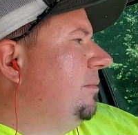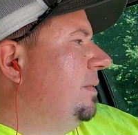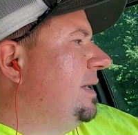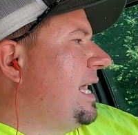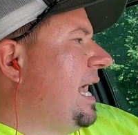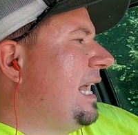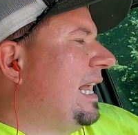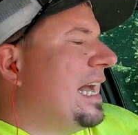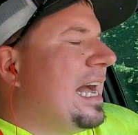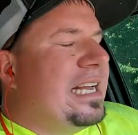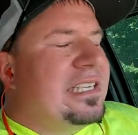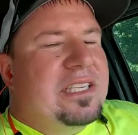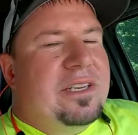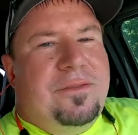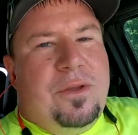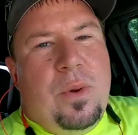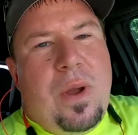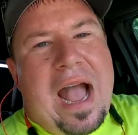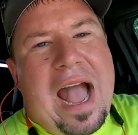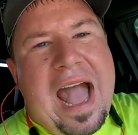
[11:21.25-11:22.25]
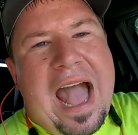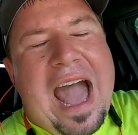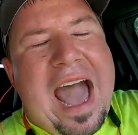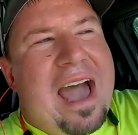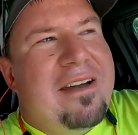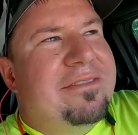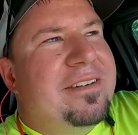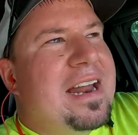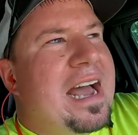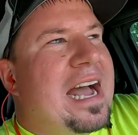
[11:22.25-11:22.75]
But yeah, guys, if you
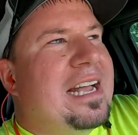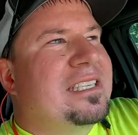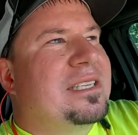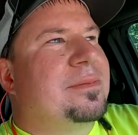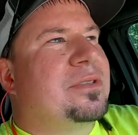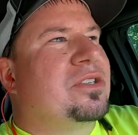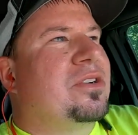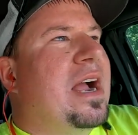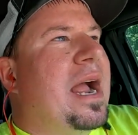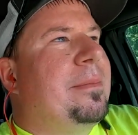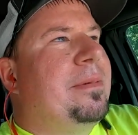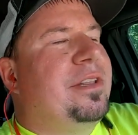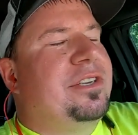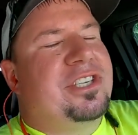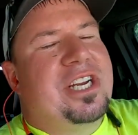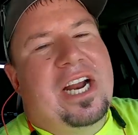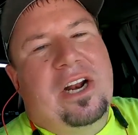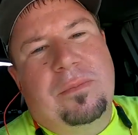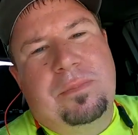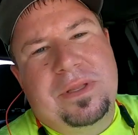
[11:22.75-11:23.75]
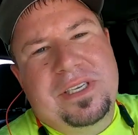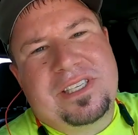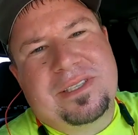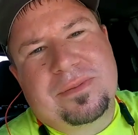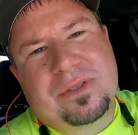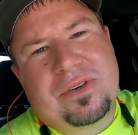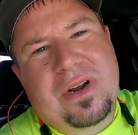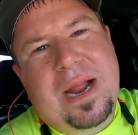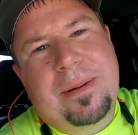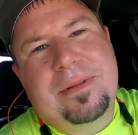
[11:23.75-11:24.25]
have not subscribed to the channel, please
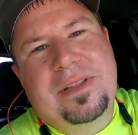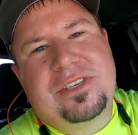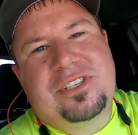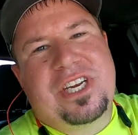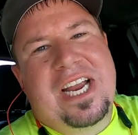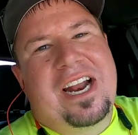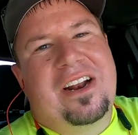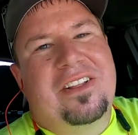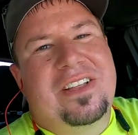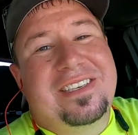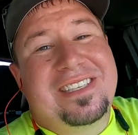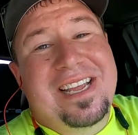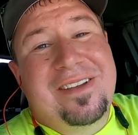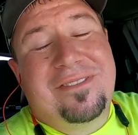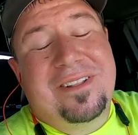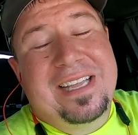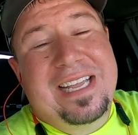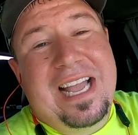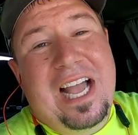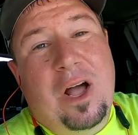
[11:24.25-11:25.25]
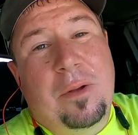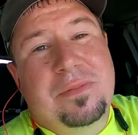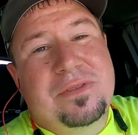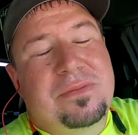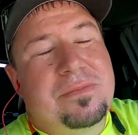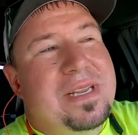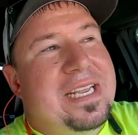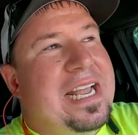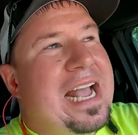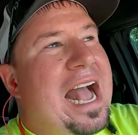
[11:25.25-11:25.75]
subscribe to the channel. It definitely
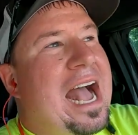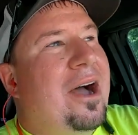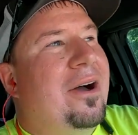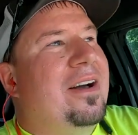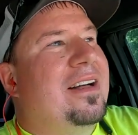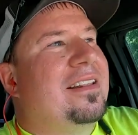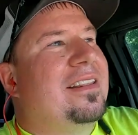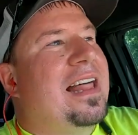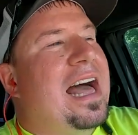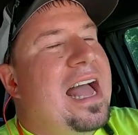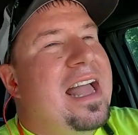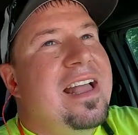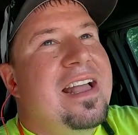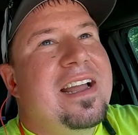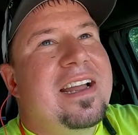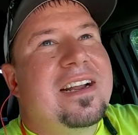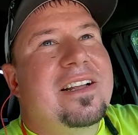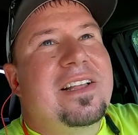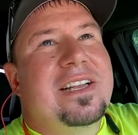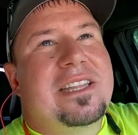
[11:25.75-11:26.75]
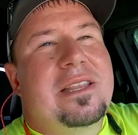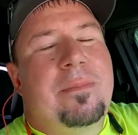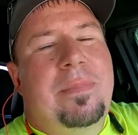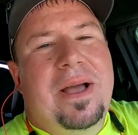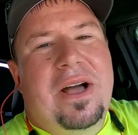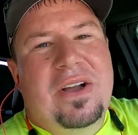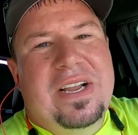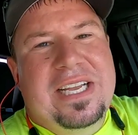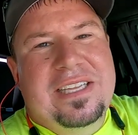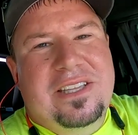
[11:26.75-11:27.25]
helps me out a lot. Click the
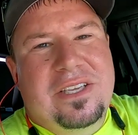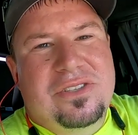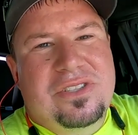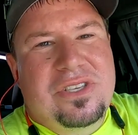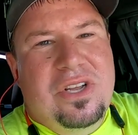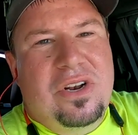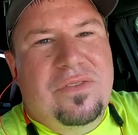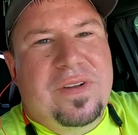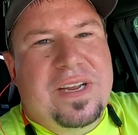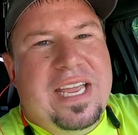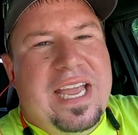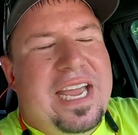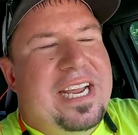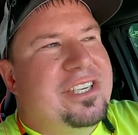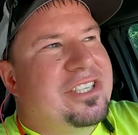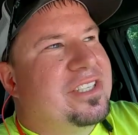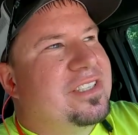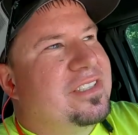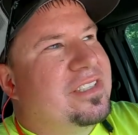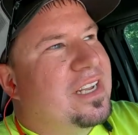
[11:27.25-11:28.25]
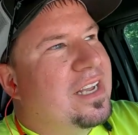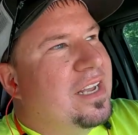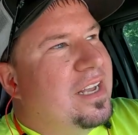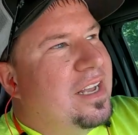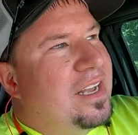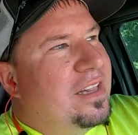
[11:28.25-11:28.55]
bell, get those notifications.